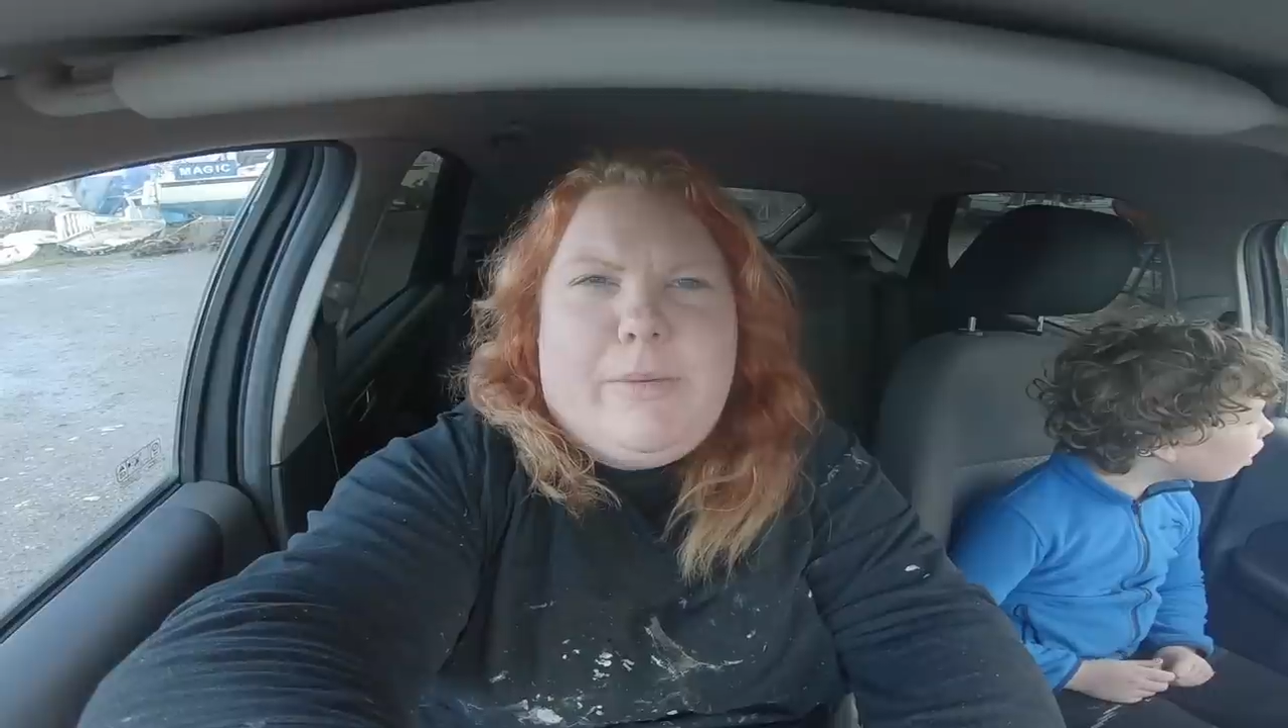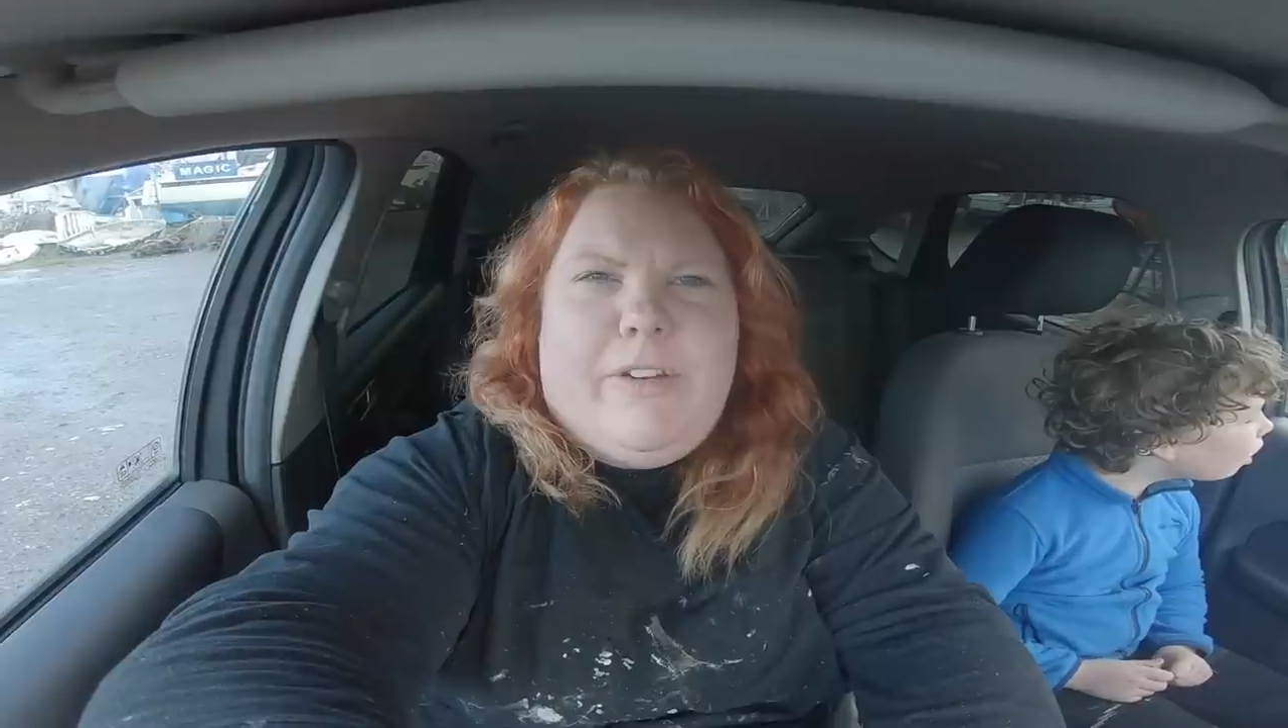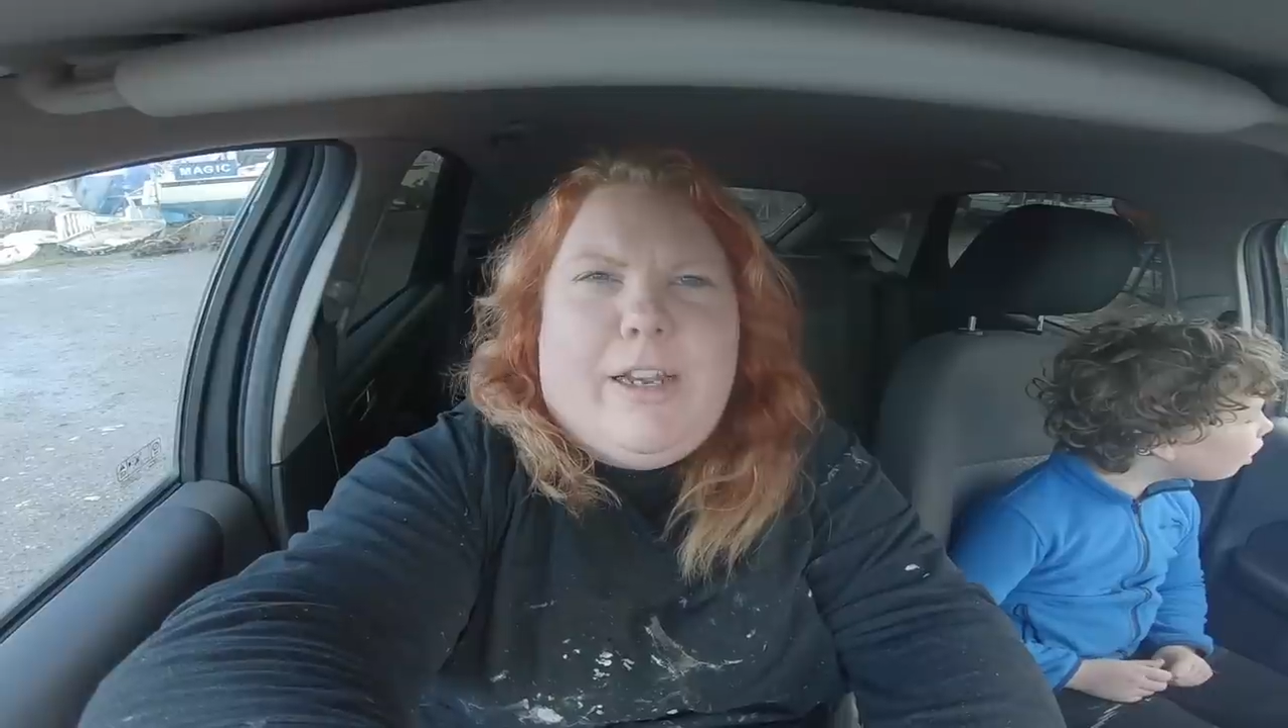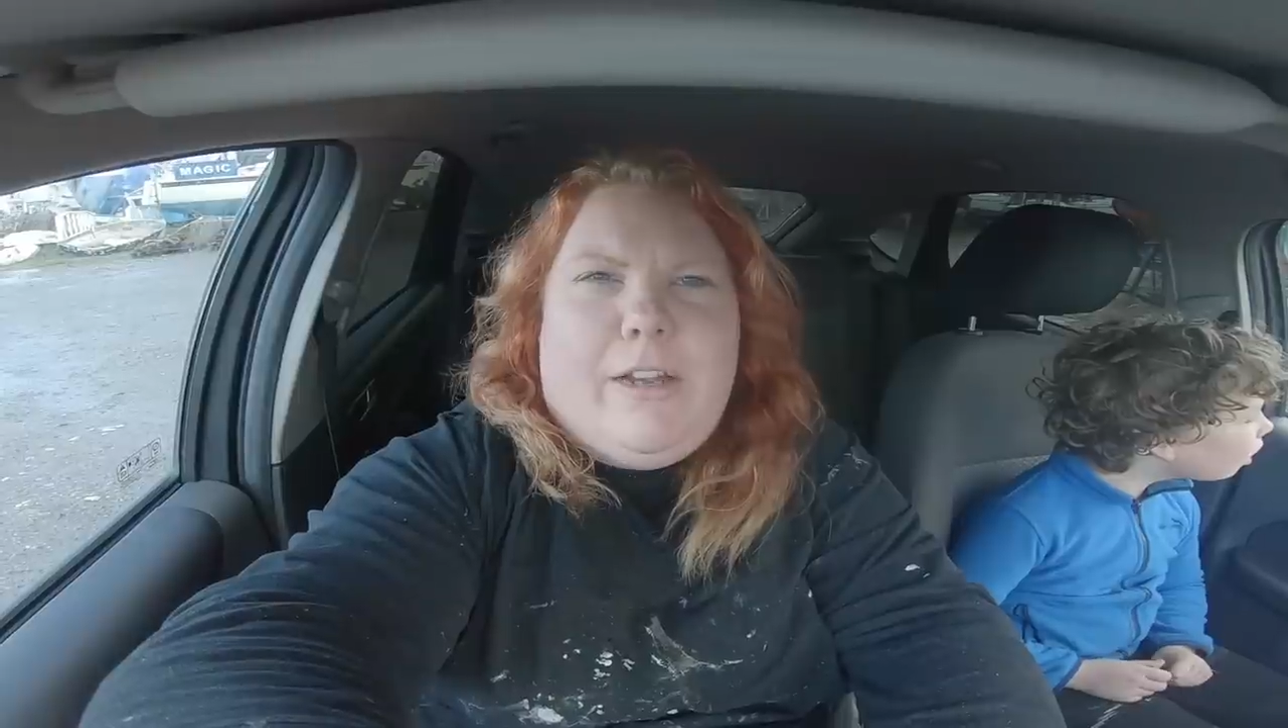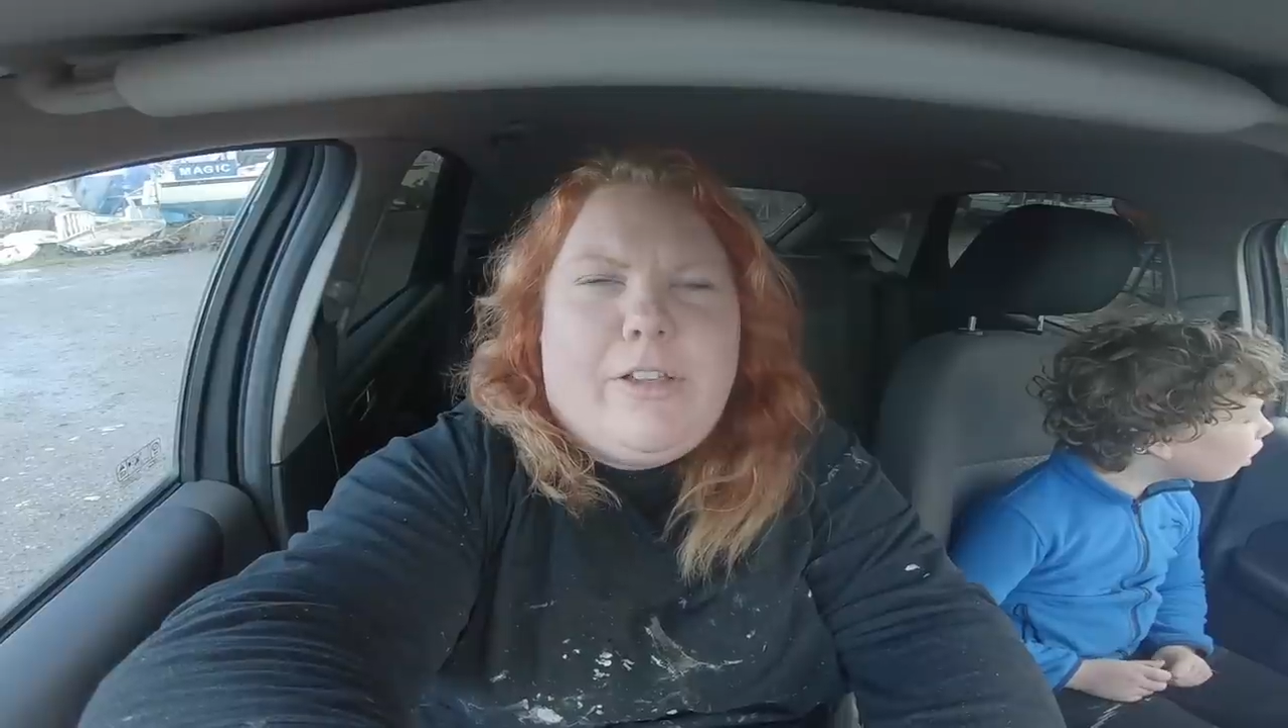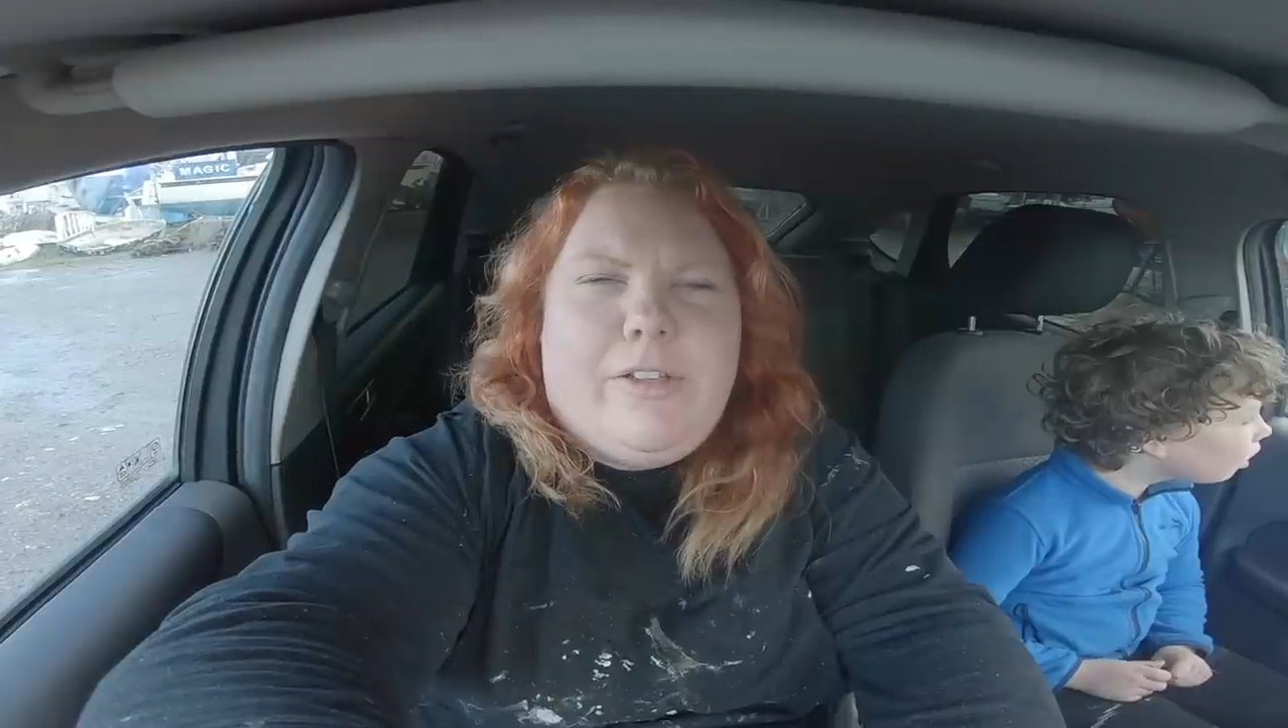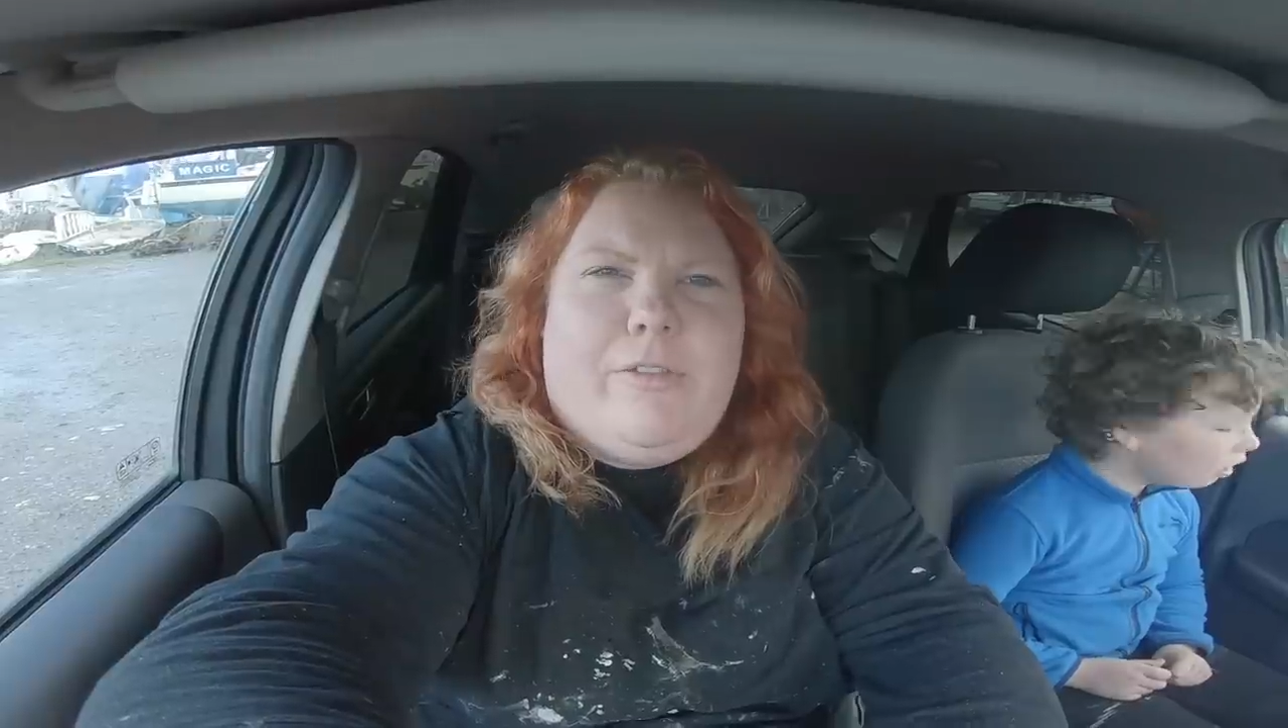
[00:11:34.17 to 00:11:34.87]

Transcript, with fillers: we've had lots